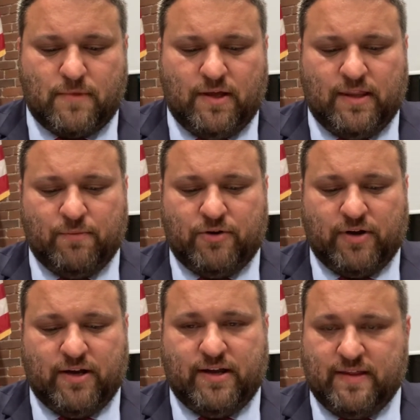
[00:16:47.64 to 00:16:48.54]
then we
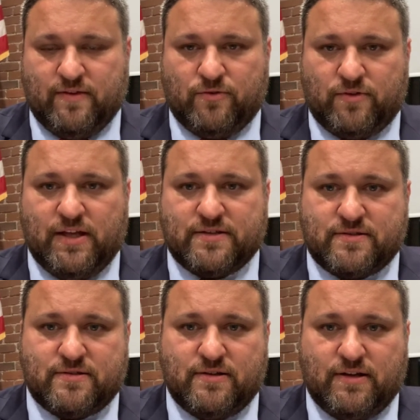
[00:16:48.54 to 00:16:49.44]
try to take those
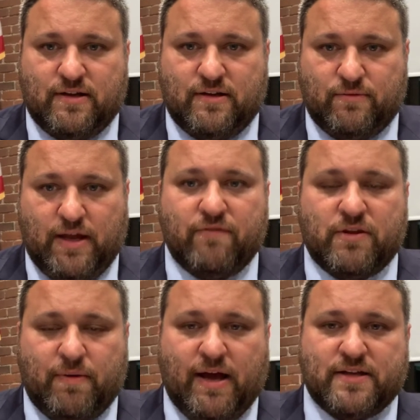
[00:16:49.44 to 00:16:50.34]
lists we have in
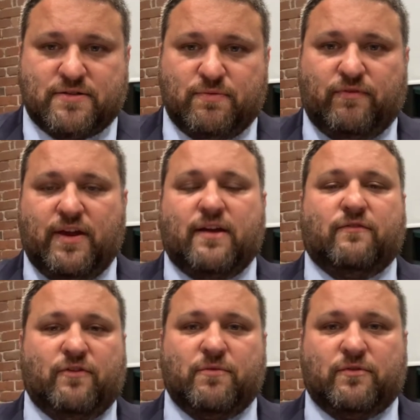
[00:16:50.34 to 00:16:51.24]
the past. We've taken
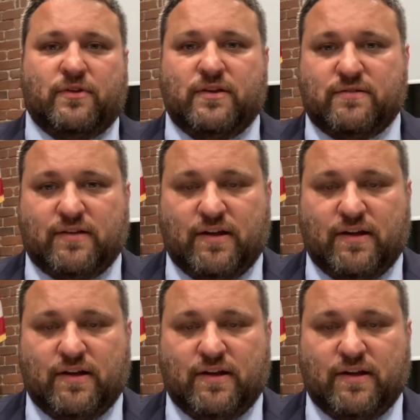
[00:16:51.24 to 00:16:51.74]
from those lists